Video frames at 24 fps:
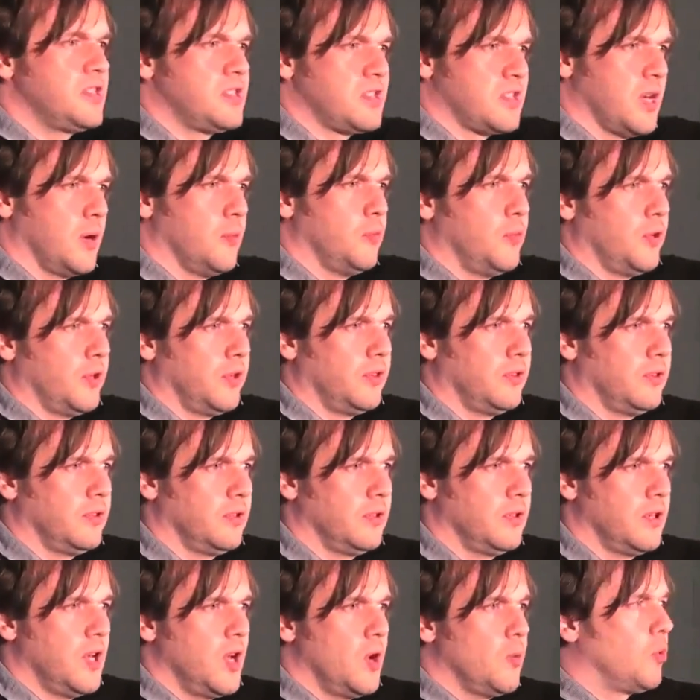someone.
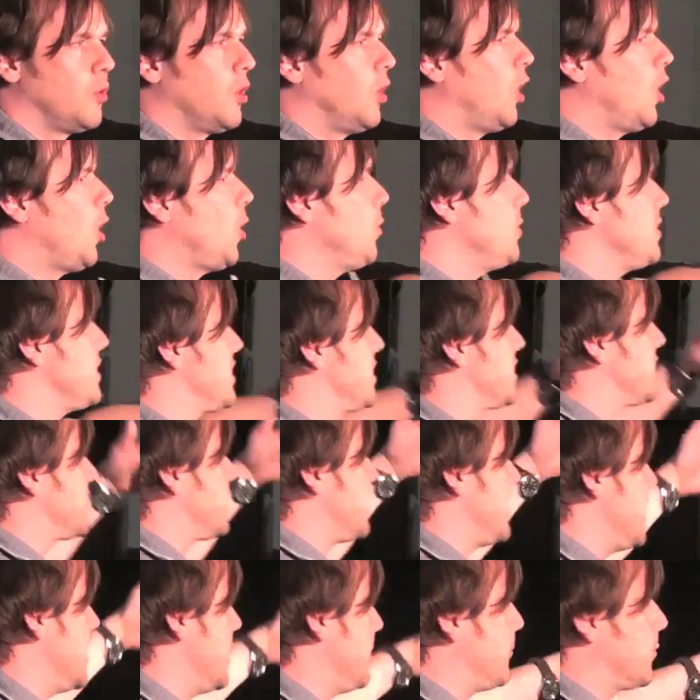We're always
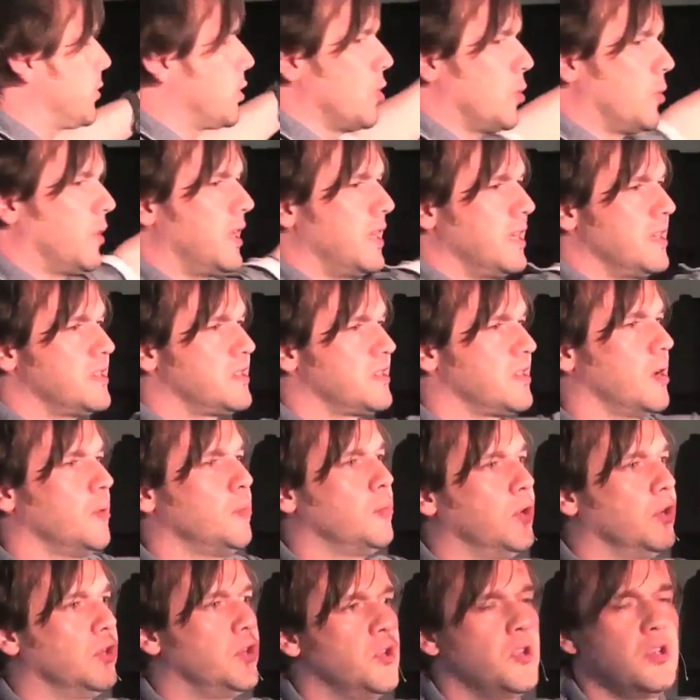scapegoating
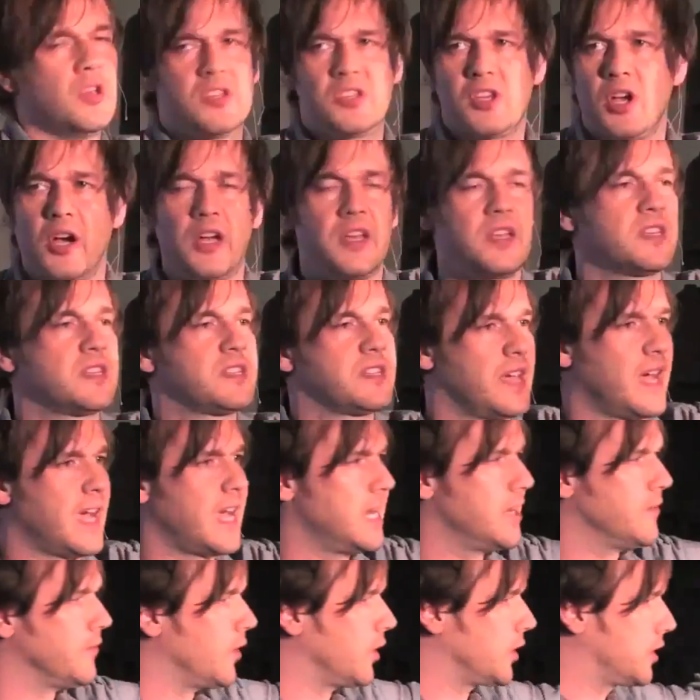someone who is
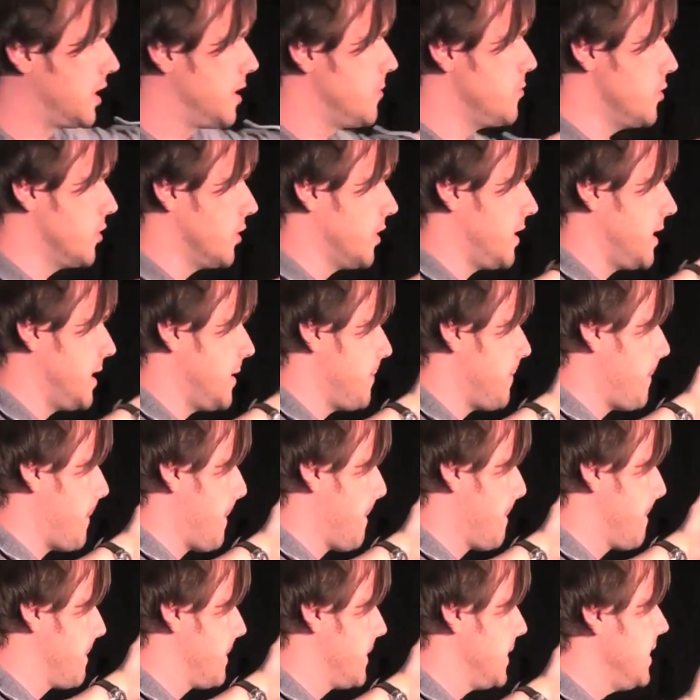outside of our community.
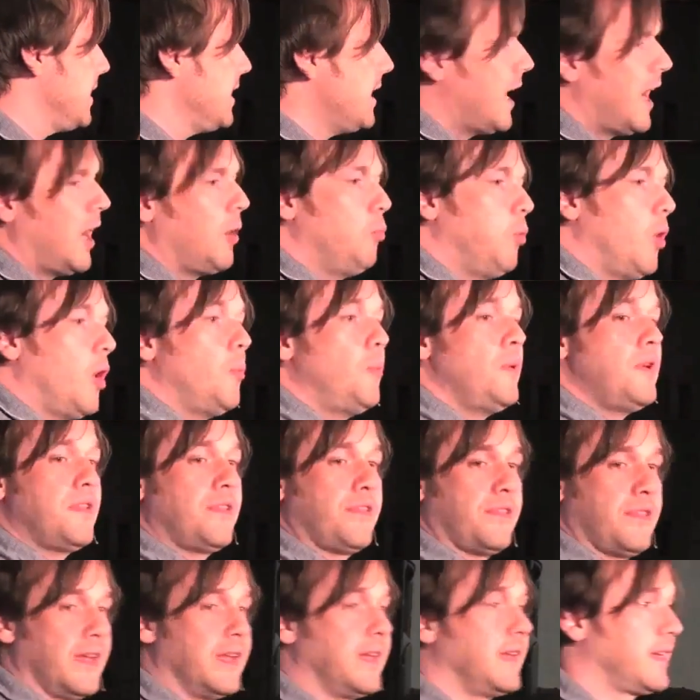And what we
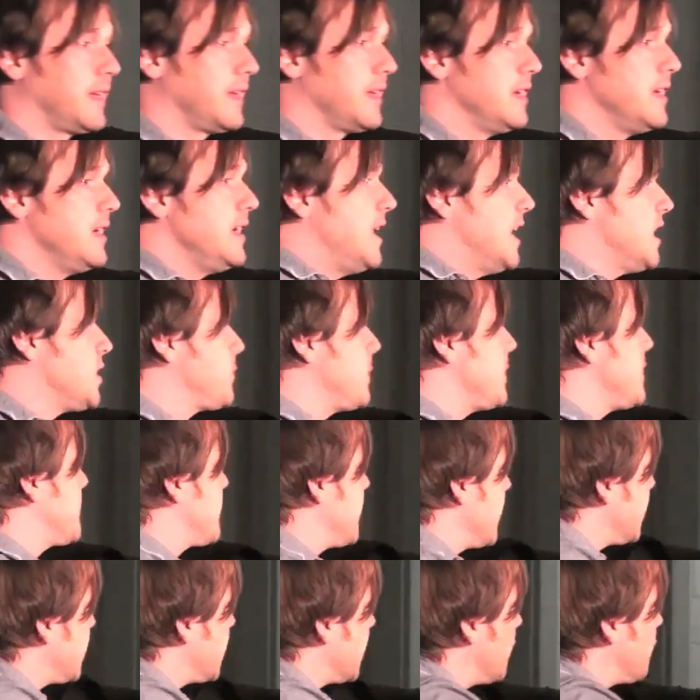think is
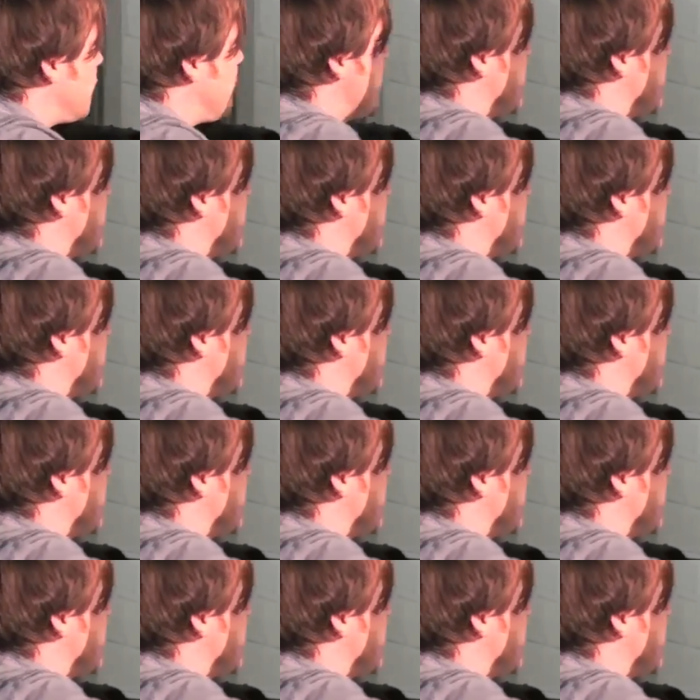that if